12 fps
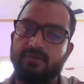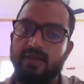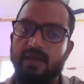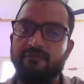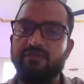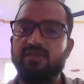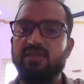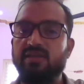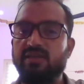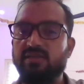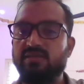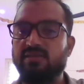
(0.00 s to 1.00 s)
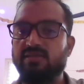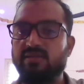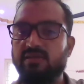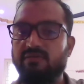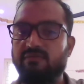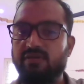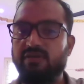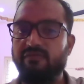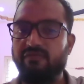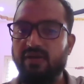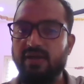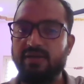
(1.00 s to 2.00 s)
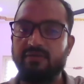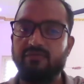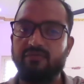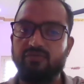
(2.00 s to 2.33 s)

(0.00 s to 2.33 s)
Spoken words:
everything is work fine.